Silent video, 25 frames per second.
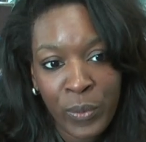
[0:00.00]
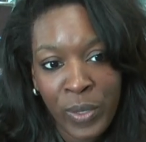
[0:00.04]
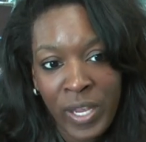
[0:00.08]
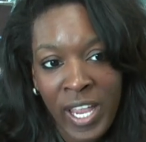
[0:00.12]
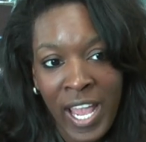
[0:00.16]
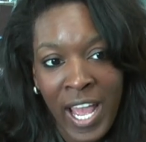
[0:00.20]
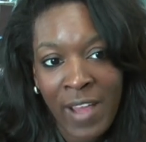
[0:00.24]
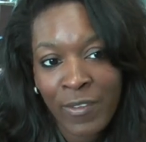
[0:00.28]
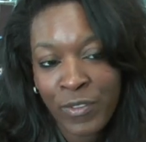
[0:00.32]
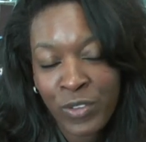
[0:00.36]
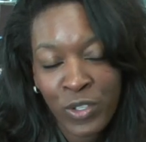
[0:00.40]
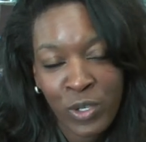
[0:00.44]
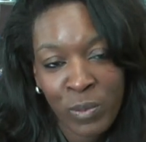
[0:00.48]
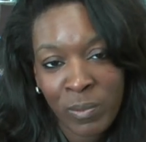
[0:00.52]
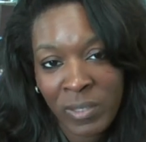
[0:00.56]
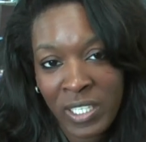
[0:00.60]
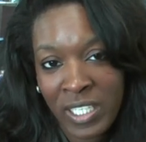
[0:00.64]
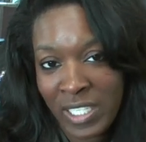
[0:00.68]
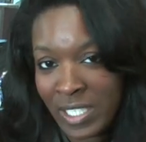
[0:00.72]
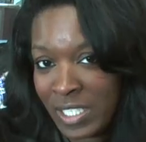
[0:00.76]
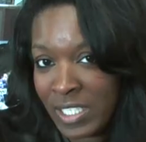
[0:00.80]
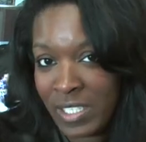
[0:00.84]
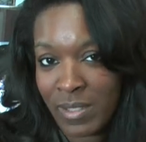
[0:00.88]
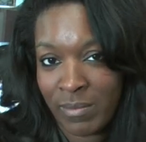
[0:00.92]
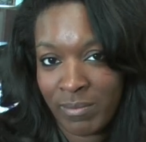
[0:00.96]
We have so
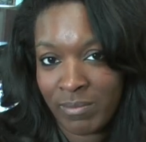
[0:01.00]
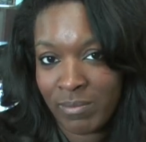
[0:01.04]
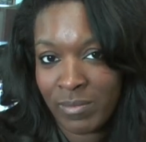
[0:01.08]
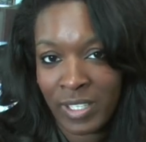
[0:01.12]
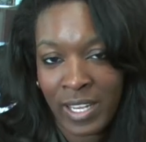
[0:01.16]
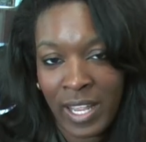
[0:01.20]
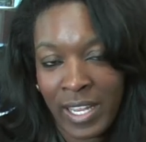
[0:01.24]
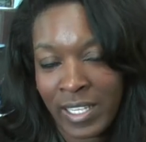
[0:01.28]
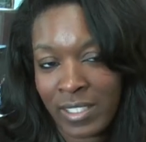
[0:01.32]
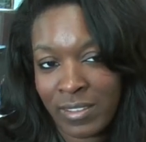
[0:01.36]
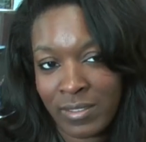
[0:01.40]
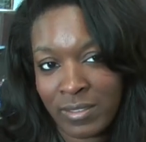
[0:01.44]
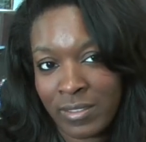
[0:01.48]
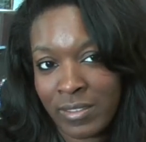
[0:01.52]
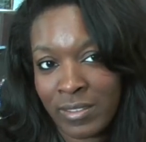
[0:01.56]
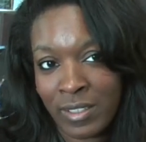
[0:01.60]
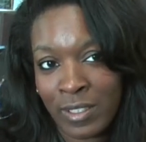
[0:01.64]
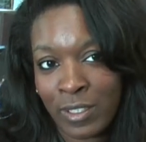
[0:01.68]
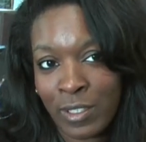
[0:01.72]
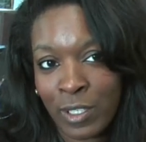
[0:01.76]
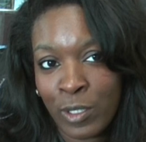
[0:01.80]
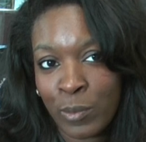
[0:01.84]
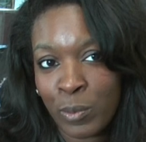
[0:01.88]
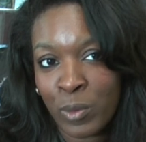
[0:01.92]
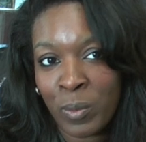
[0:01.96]
many like
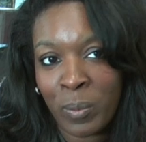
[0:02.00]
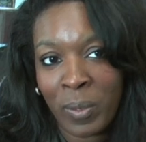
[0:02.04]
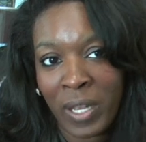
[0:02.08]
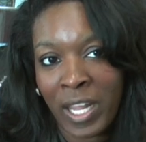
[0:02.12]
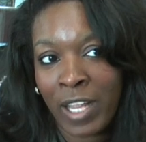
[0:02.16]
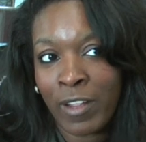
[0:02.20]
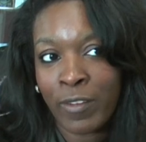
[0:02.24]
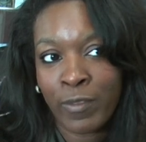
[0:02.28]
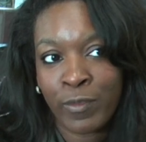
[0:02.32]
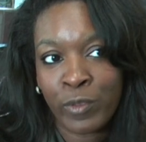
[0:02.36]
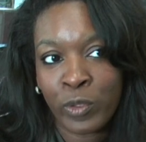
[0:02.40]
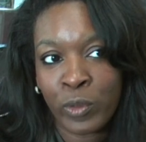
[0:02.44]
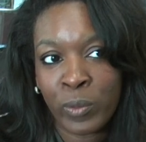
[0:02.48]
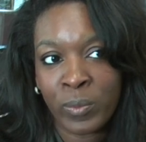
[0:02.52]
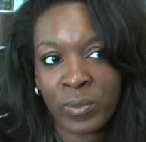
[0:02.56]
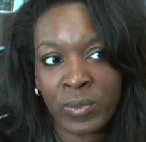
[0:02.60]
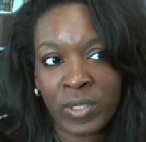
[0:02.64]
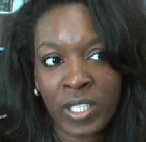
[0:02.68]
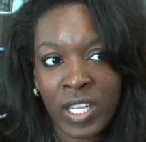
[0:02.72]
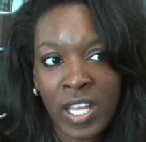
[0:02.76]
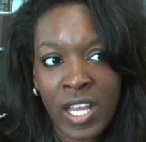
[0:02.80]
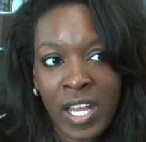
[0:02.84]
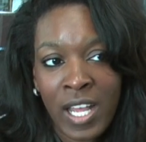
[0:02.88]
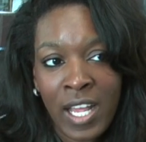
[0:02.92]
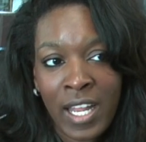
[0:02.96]
global platforms
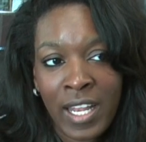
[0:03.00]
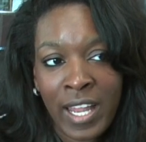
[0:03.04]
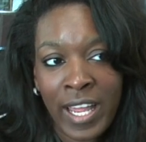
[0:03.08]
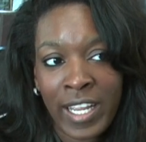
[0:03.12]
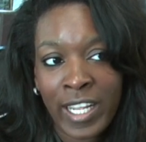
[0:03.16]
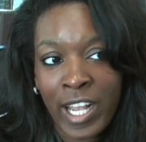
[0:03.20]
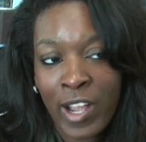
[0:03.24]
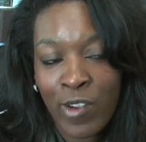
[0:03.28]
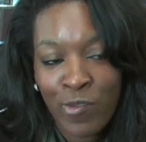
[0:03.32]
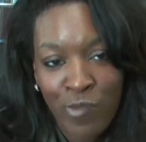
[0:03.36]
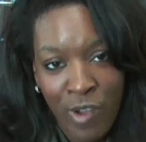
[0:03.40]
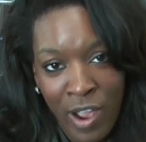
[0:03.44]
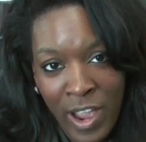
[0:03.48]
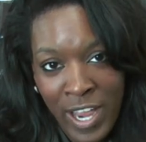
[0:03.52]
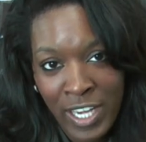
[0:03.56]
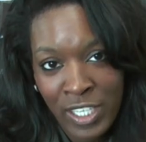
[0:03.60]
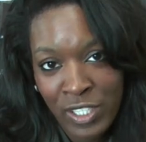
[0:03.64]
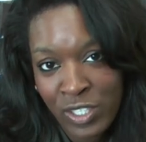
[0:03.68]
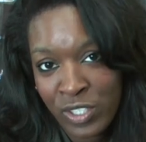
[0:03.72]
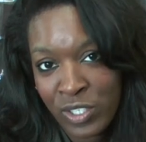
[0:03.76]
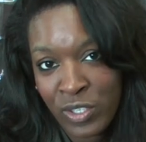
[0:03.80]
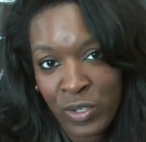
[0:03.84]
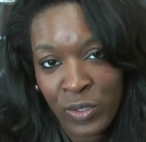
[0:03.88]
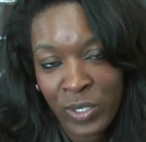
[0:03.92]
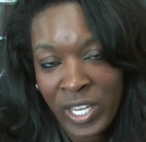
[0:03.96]
like Arise
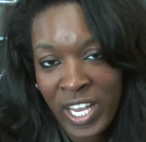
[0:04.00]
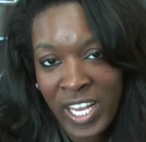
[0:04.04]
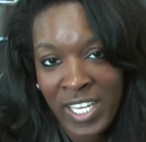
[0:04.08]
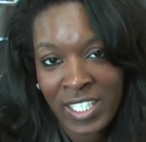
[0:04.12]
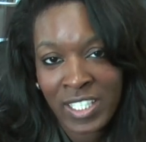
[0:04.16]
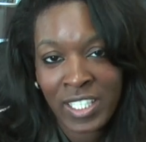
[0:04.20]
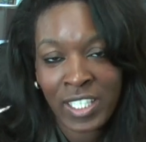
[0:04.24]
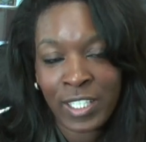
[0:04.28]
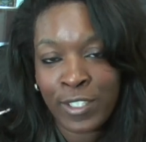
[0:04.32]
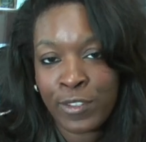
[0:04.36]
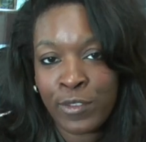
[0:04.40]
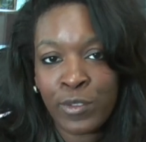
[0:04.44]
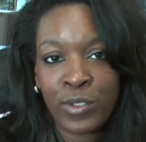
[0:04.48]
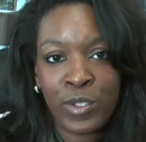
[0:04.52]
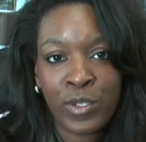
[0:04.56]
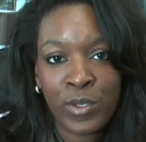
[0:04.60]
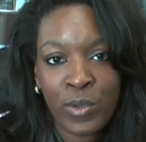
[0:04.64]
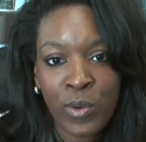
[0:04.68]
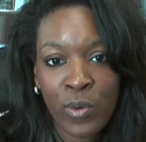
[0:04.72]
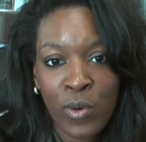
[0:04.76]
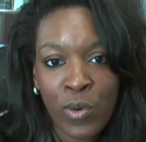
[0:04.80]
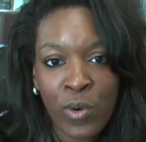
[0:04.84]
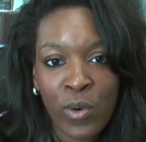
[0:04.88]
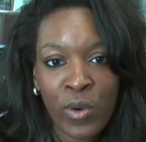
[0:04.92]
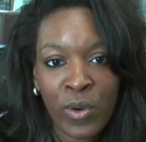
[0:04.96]
showcasing in New
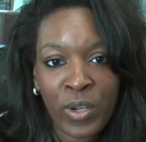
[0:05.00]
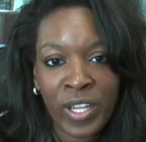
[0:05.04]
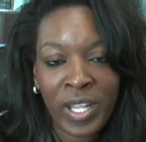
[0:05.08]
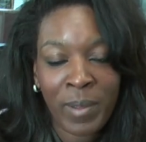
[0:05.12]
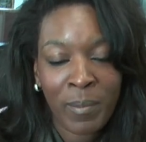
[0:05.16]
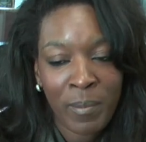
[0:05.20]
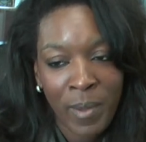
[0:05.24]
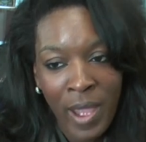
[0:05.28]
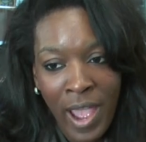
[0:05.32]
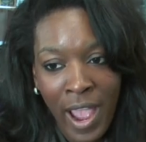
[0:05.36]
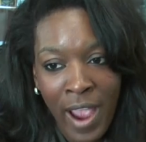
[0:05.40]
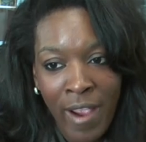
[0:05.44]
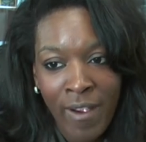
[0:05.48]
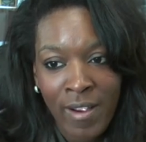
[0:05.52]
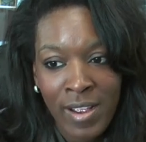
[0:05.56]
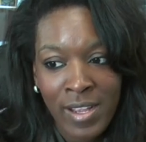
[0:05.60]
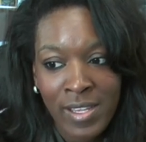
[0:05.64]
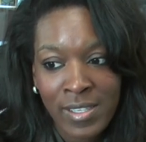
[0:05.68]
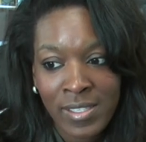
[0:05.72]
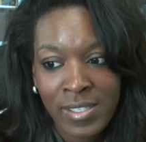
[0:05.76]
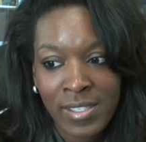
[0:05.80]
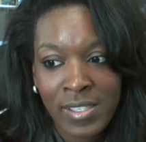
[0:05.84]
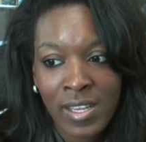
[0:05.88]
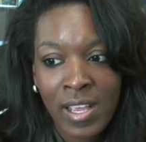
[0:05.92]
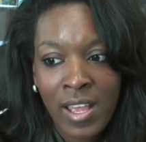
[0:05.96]
York and
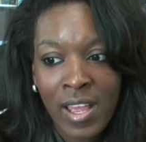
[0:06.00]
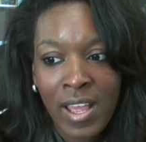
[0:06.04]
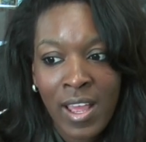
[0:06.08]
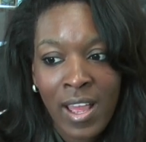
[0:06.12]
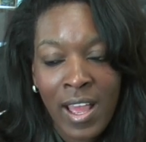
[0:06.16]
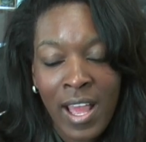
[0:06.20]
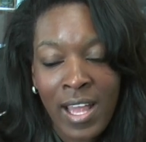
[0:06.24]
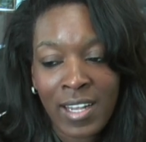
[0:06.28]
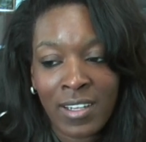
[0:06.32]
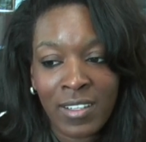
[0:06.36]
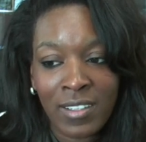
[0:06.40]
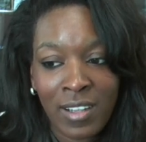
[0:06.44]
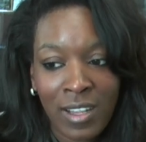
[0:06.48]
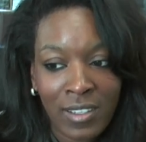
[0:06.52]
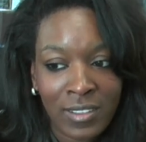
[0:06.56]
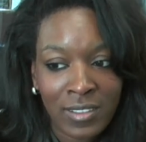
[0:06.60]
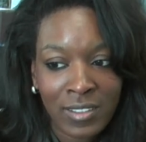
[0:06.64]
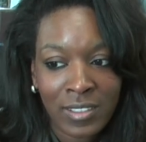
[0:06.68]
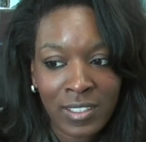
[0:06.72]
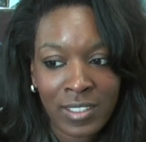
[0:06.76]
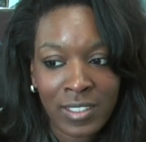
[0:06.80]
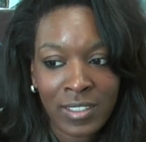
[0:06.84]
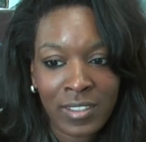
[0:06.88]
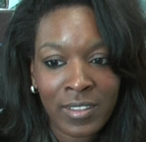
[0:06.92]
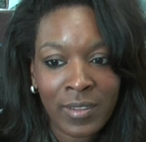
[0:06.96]
Paris and
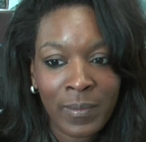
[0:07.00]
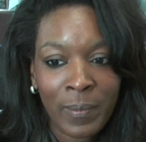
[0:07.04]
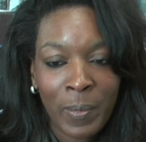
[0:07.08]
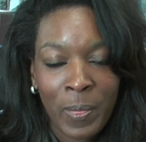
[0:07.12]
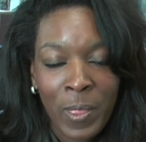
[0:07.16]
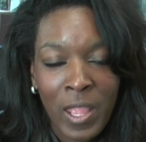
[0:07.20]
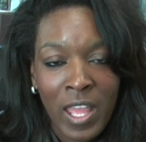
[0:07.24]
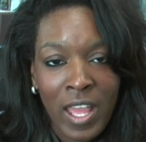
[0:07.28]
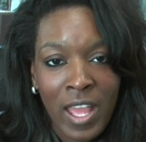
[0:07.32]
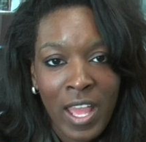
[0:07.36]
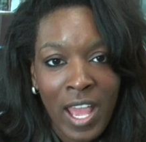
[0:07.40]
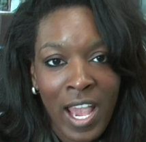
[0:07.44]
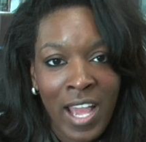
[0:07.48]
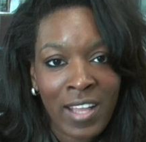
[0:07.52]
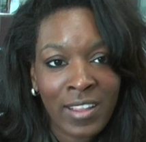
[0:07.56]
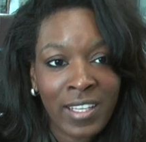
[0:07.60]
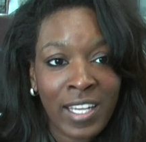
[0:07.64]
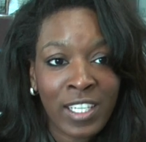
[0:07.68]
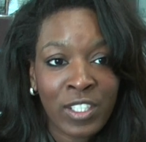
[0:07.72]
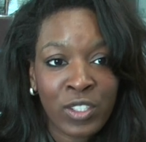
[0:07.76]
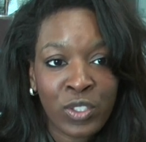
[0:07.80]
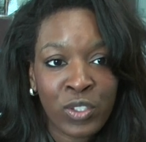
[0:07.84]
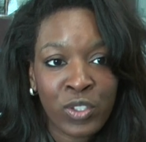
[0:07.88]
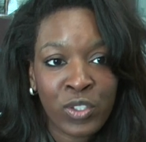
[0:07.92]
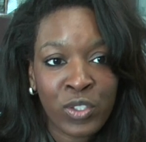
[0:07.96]
London, and
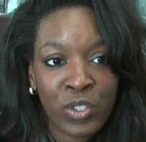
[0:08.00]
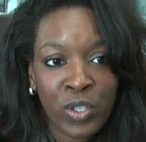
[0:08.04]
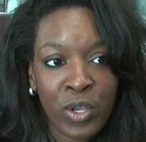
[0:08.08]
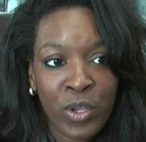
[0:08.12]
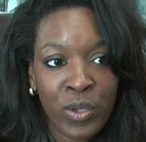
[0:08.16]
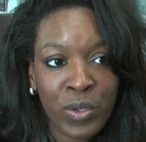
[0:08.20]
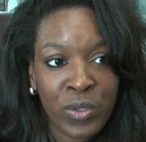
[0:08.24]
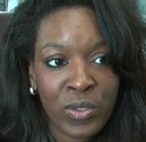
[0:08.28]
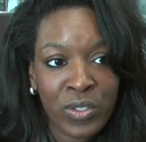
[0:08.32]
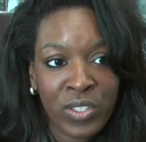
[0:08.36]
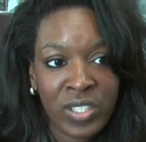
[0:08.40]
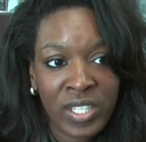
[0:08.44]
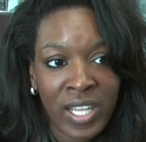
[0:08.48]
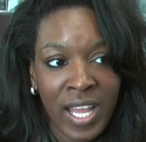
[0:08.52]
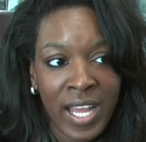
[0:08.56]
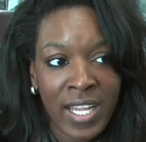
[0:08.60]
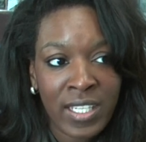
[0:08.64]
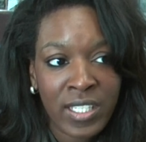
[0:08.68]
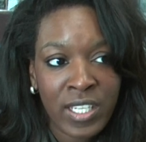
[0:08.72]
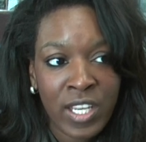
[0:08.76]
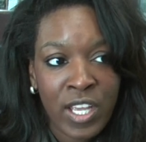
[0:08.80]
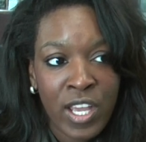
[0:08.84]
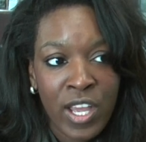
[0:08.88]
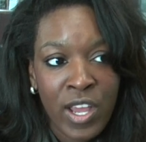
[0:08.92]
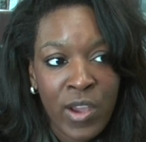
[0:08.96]
that just shows
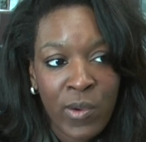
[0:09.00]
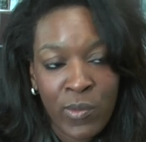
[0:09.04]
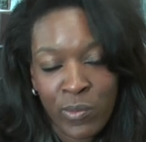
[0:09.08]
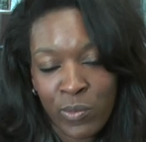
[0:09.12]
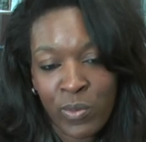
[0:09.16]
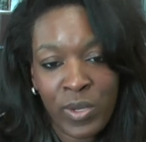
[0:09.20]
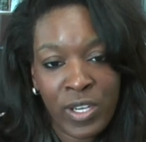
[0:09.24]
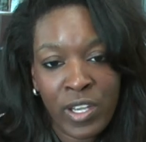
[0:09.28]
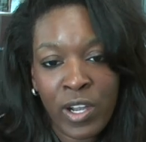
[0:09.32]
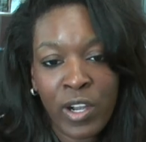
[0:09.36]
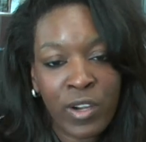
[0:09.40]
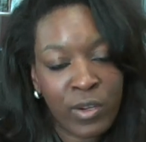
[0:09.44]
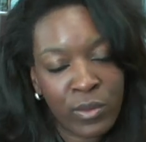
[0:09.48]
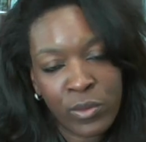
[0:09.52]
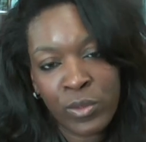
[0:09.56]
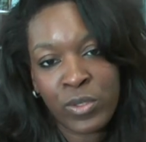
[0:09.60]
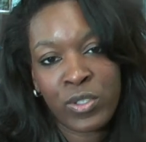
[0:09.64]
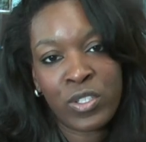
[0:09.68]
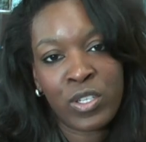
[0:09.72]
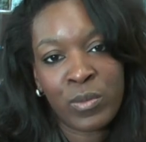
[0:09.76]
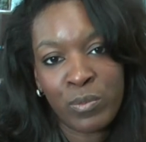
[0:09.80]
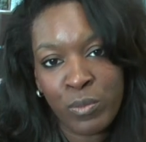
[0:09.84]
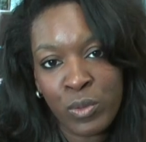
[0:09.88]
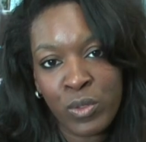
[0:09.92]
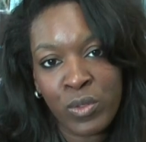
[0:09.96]
that we are
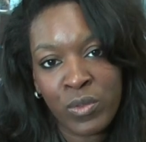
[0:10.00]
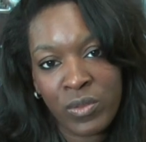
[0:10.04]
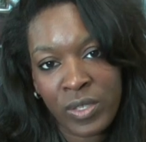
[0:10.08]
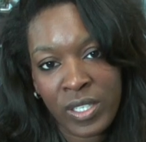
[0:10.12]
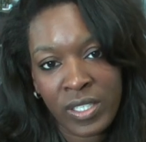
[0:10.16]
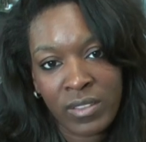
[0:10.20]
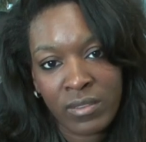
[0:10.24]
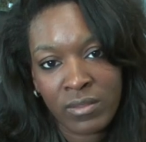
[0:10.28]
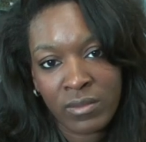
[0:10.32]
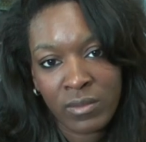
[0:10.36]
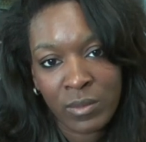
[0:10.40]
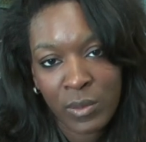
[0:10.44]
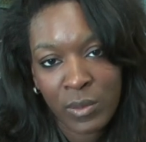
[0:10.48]
also moving